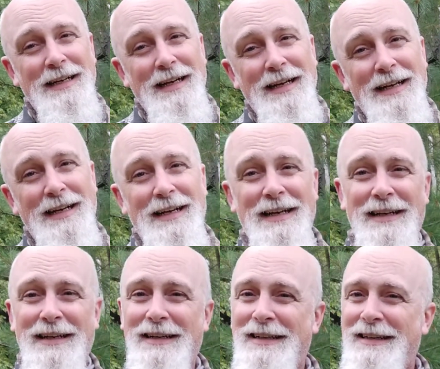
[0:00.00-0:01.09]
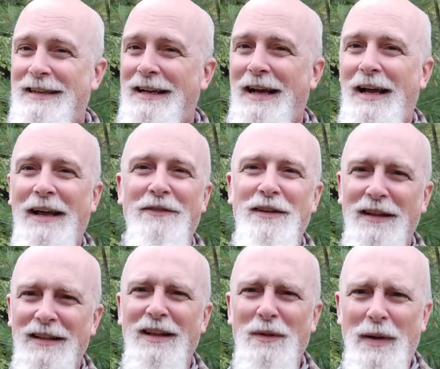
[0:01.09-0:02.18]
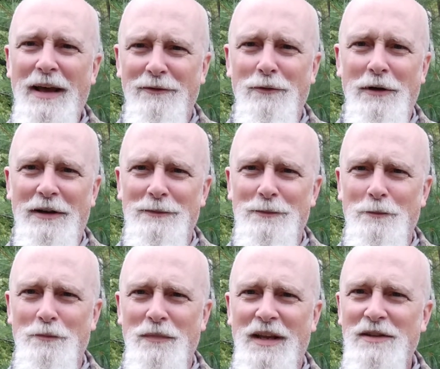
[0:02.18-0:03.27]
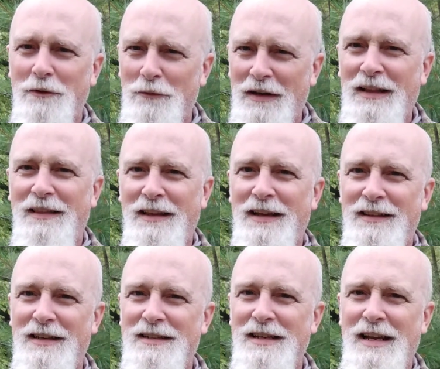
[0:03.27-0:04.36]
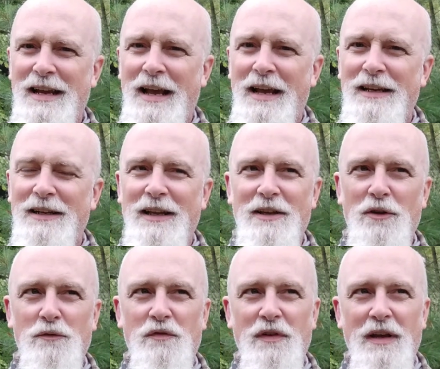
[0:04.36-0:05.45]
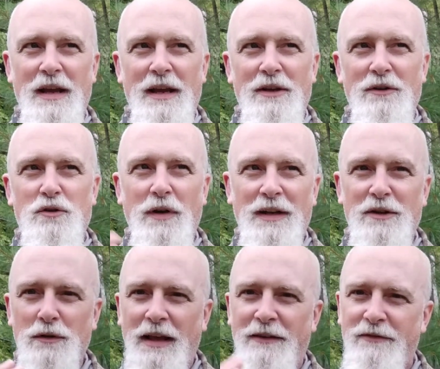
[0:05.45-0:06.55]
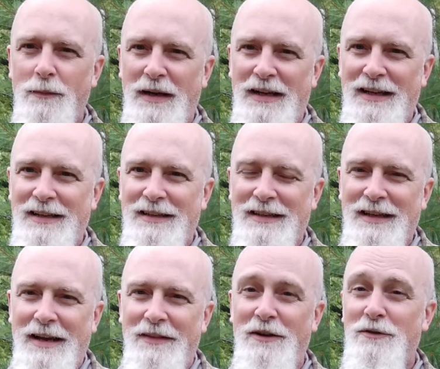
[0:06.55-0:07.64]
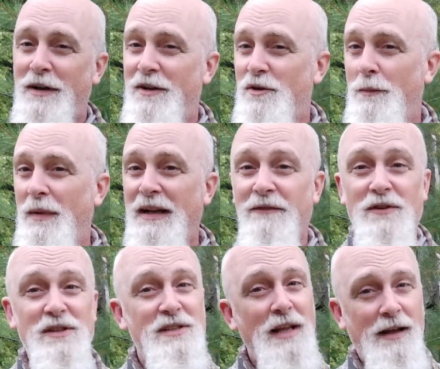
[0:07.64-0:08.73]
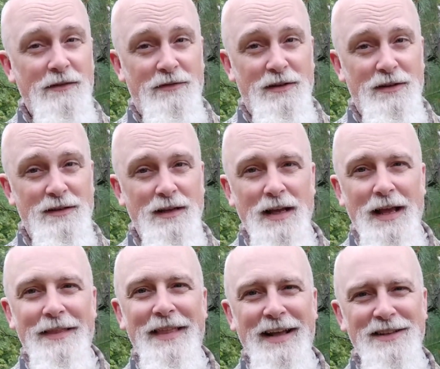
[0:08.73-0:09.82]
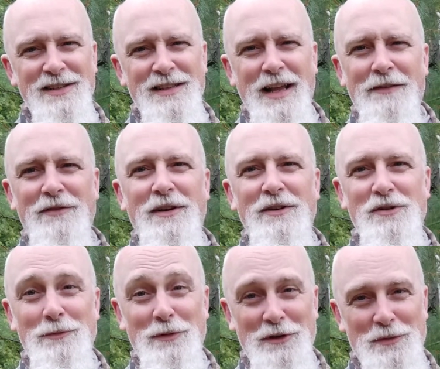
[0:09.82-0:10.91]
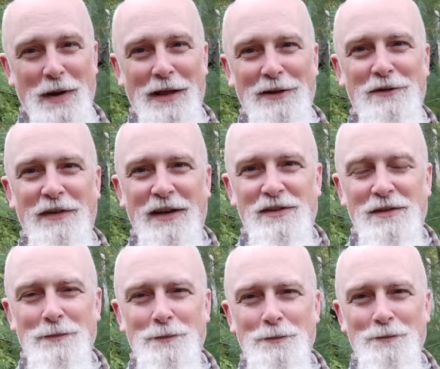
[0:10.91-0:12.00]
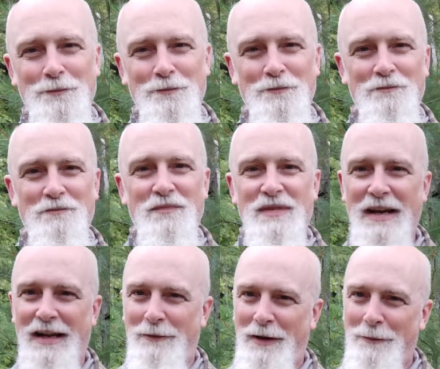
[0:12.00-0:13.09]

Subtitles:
I feel a little bad for you. Because I really think that you traded your life for money, then you traded your money for stuff. That stuff should put a smile on your face. Anyway,